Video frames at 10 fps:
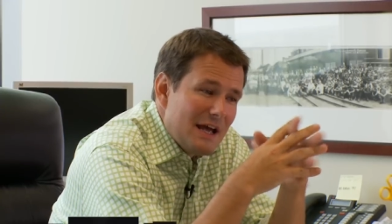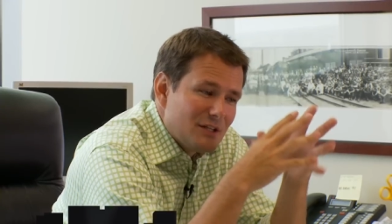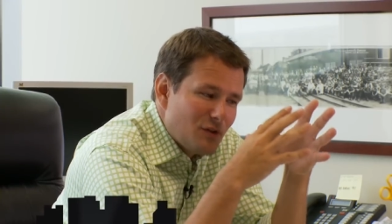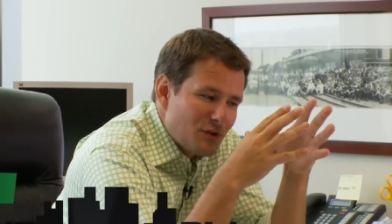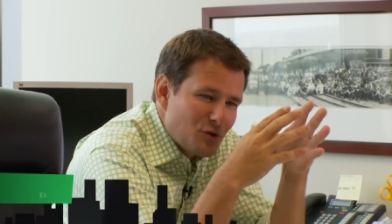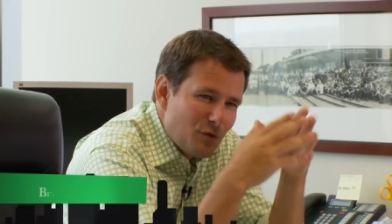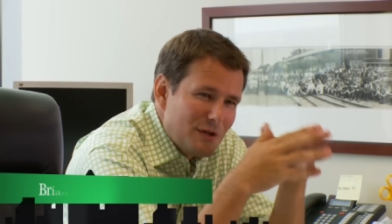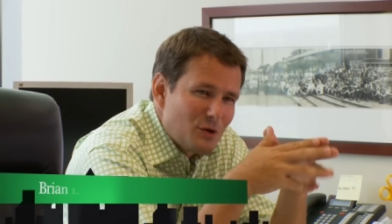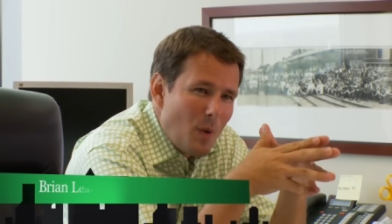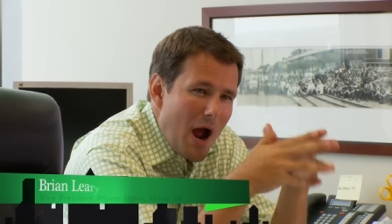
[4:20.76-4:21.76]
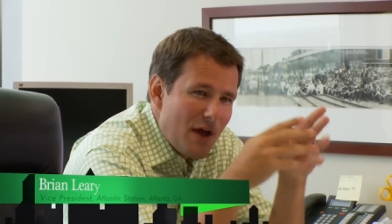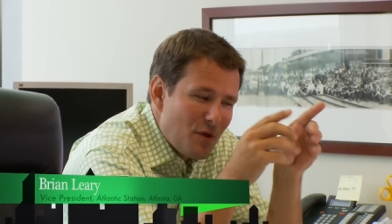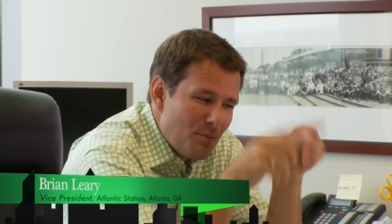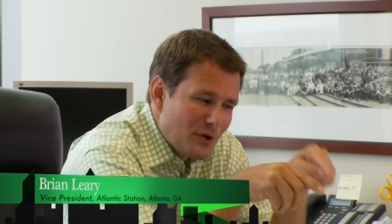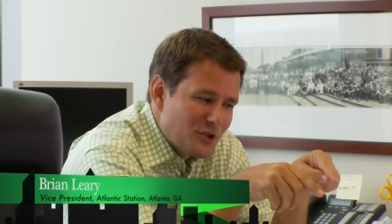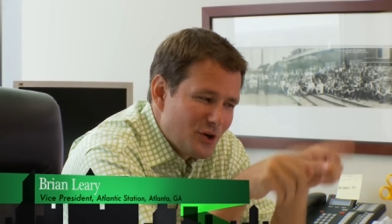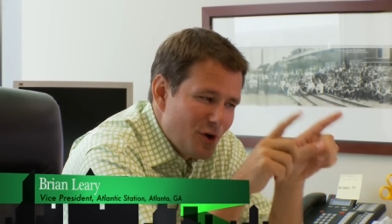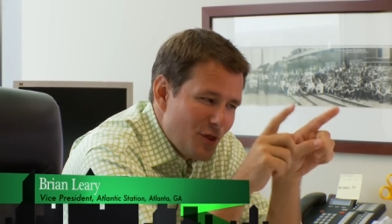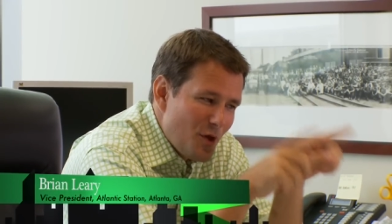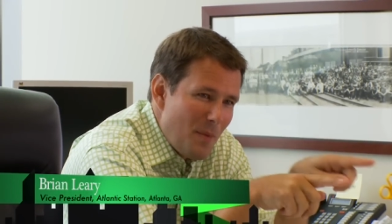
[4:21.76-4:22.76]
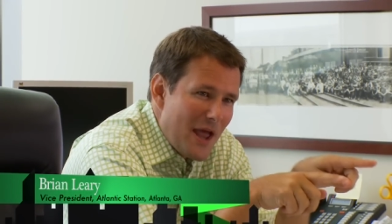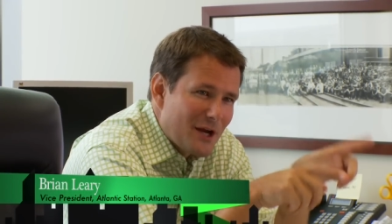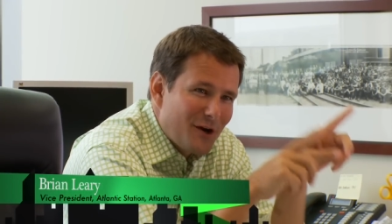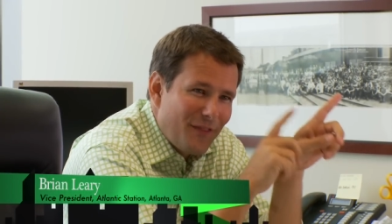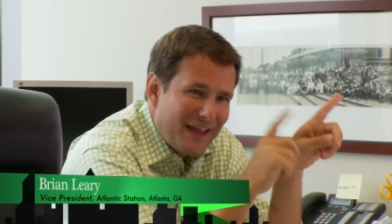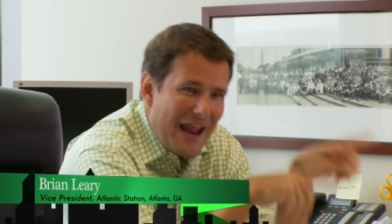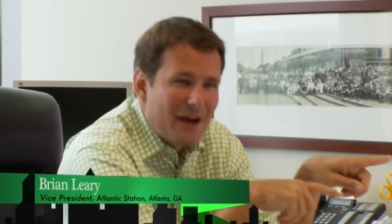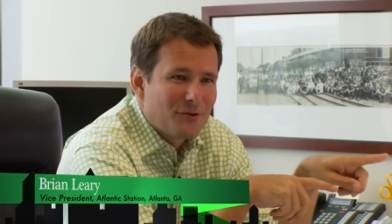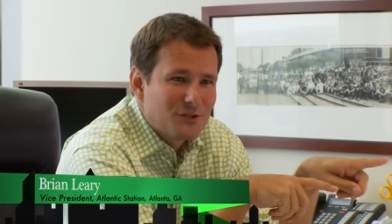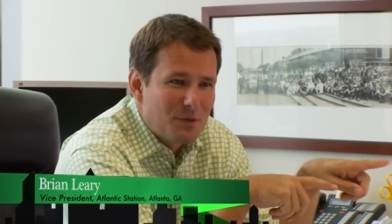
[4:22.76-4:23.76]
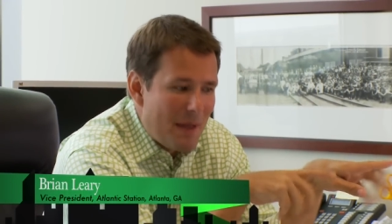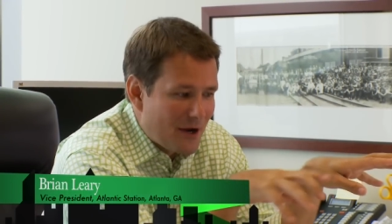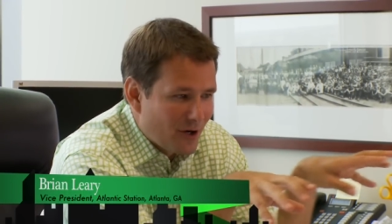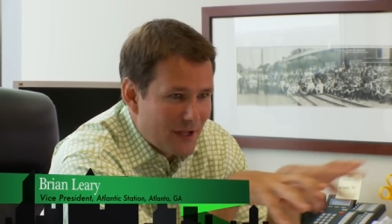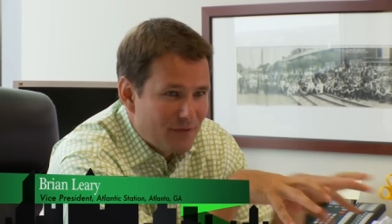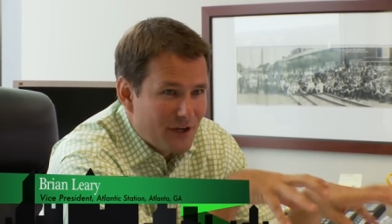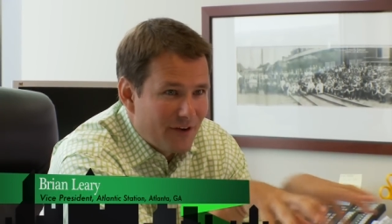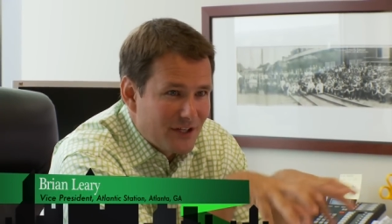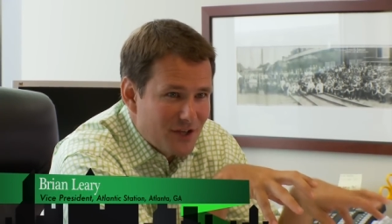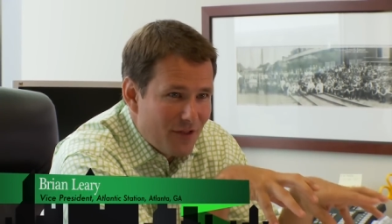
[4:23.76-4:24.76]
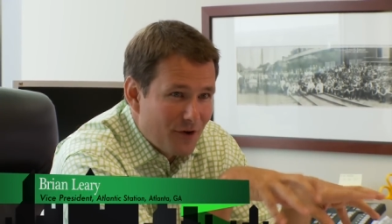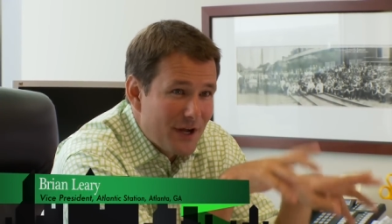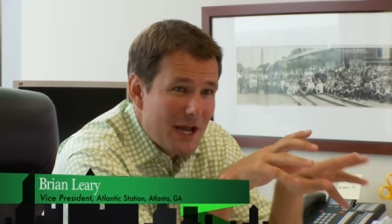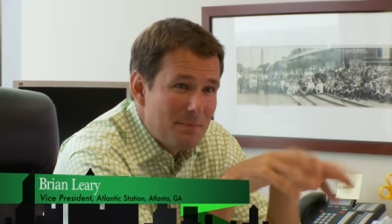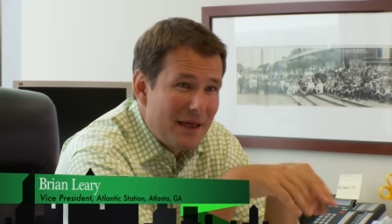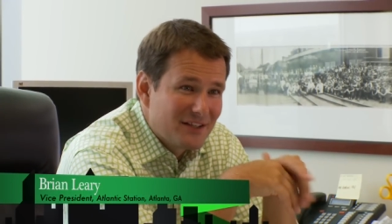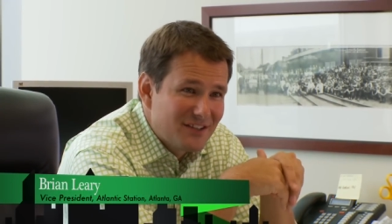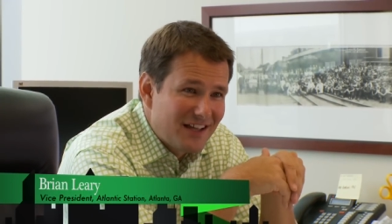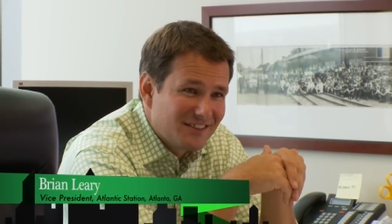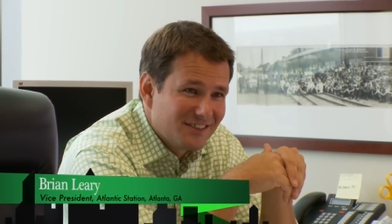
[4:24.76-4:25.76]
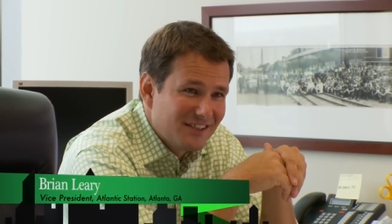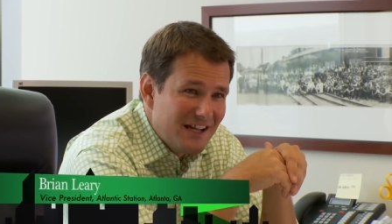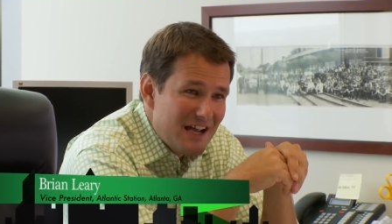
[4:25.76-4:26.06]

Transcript: So there's a reason why the butcher, the baker, and the candlestick maker live near each other. It makes sense.